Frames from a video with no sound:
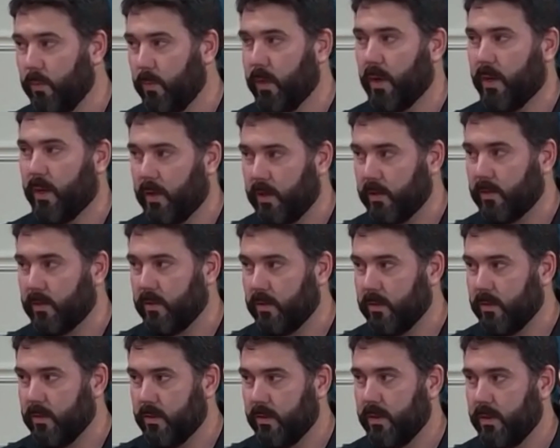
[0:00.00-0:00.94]
product.
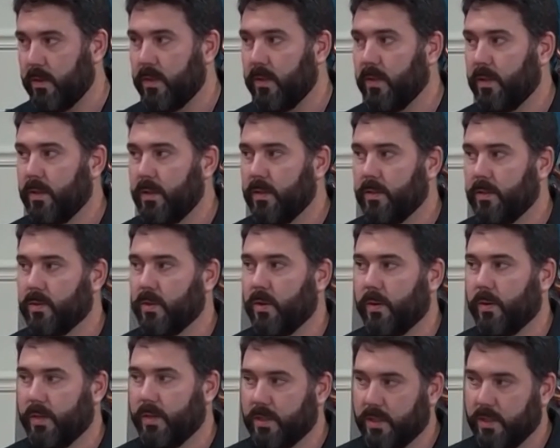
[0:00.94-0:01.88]

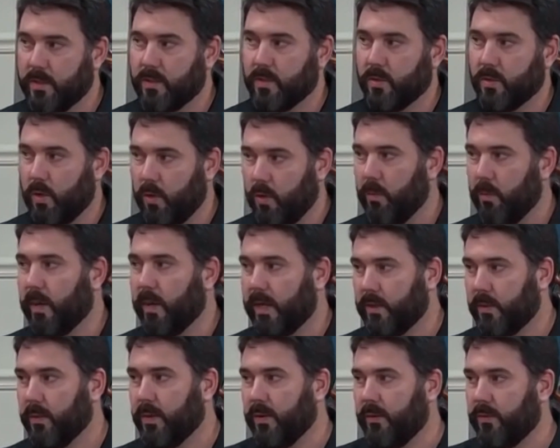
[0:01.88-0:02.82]
So it's controlled by
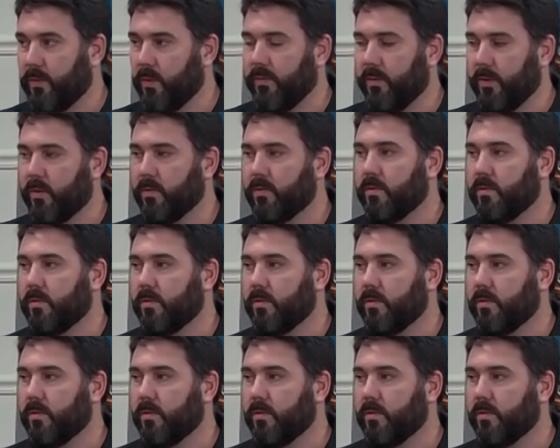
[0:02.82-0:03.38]
24 volts.